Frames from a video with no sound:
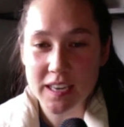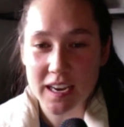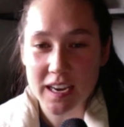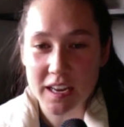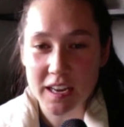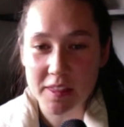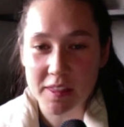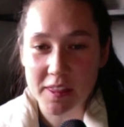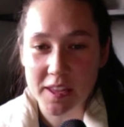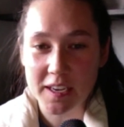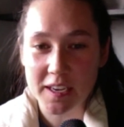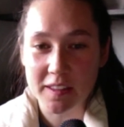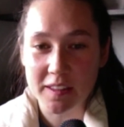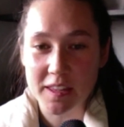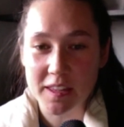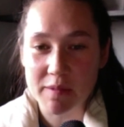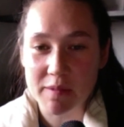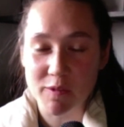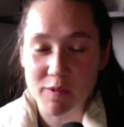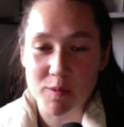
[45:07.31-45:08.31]
and I think
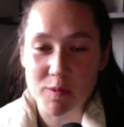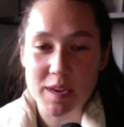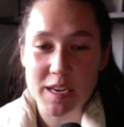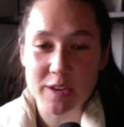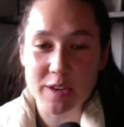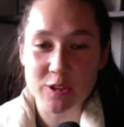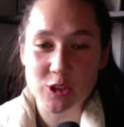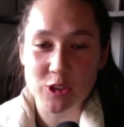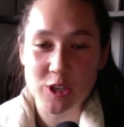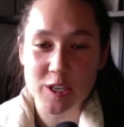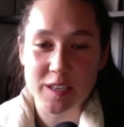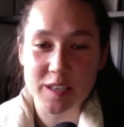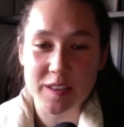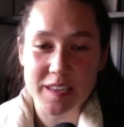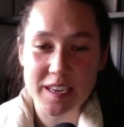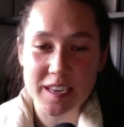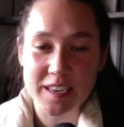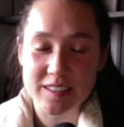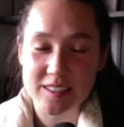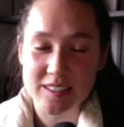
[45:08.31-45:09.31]
the information and
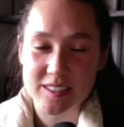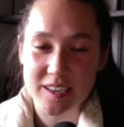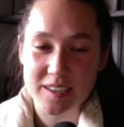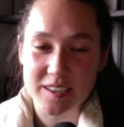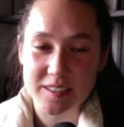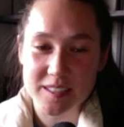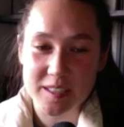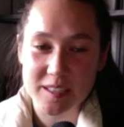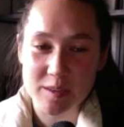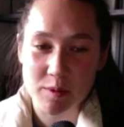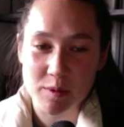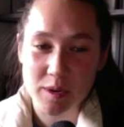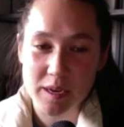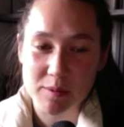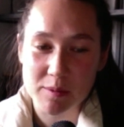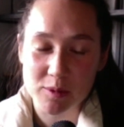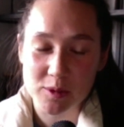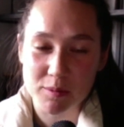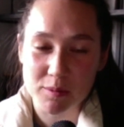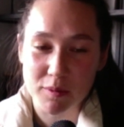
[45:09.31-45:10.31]
the insights that you were
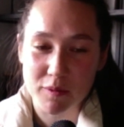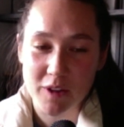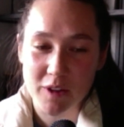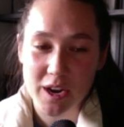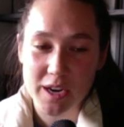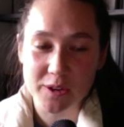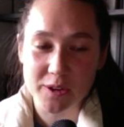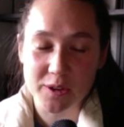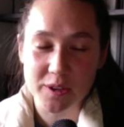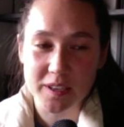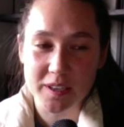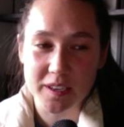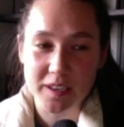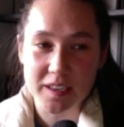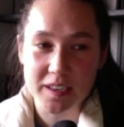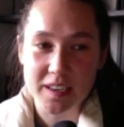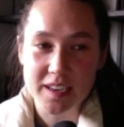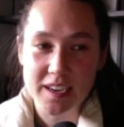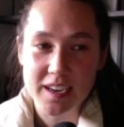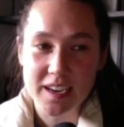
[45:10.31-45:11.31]
able to provide are gonna,